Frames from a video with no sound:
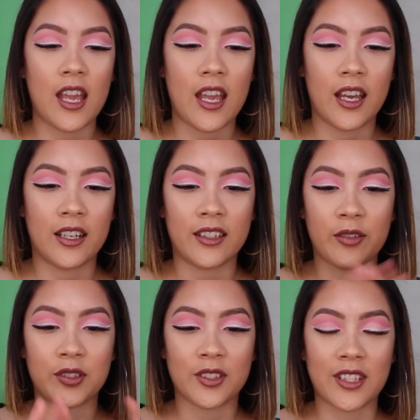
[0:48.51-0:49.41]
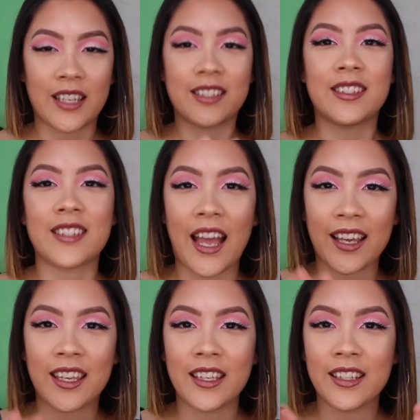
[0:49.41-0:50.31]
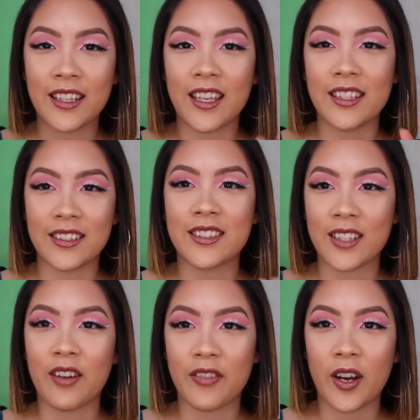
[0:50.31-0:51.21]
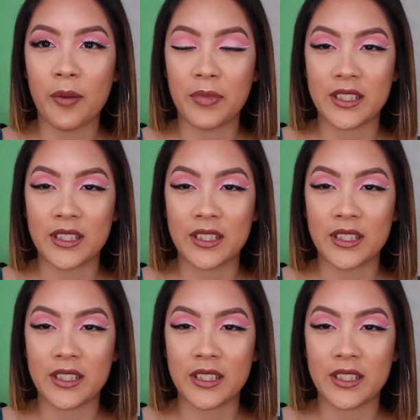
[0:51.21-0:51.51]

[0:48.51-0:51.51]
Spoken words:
and I was just stacking stuff up.